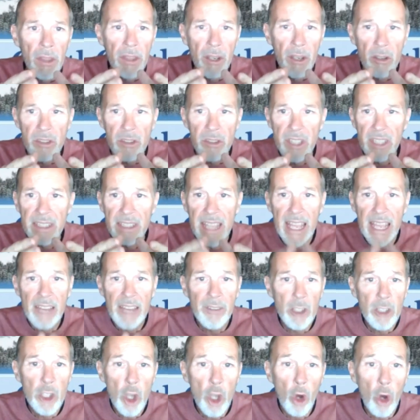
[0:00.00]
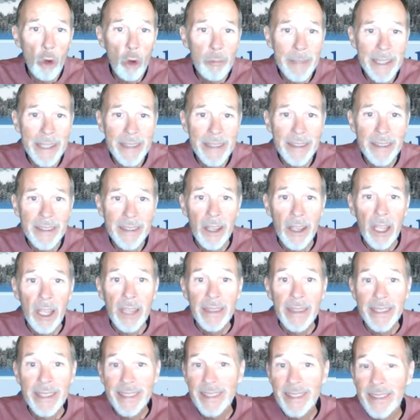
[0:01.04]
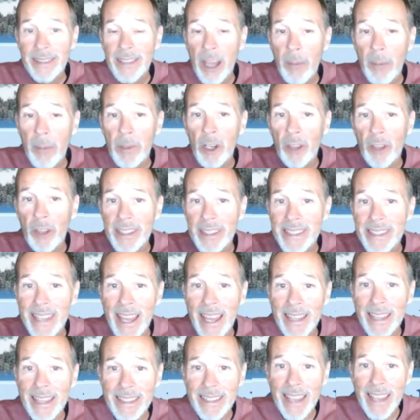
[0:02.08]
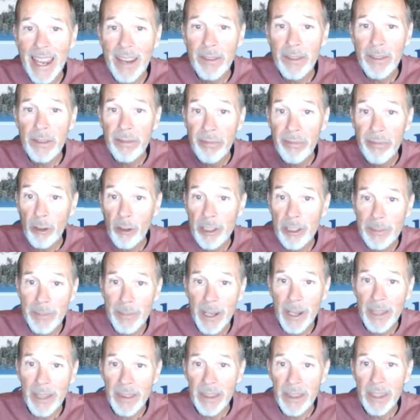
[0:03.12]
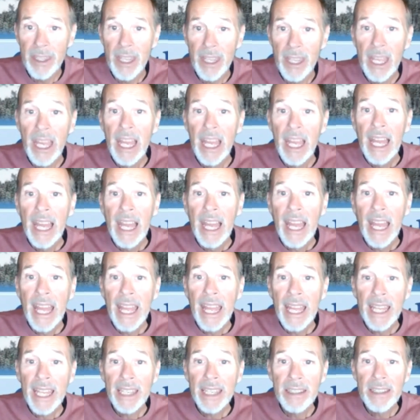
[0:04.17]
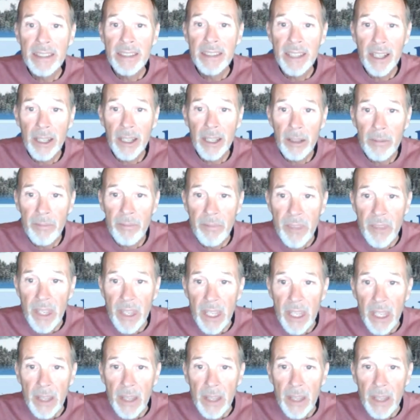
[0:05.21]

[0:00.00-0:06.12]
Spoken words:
There's the Day of Atonement. This is coming on the 10th day of the first month. And the